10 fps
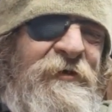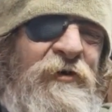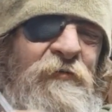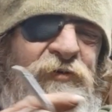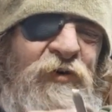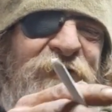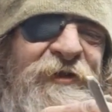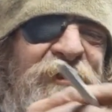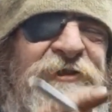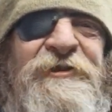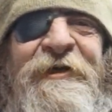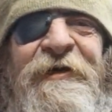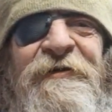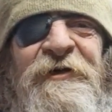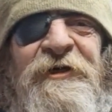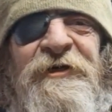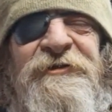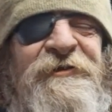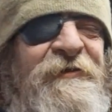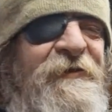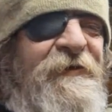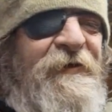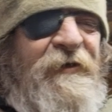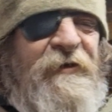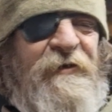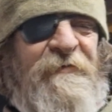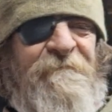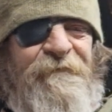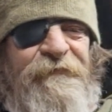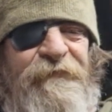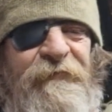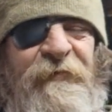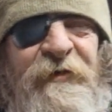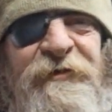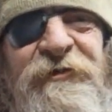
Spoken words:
No, between this and this. As you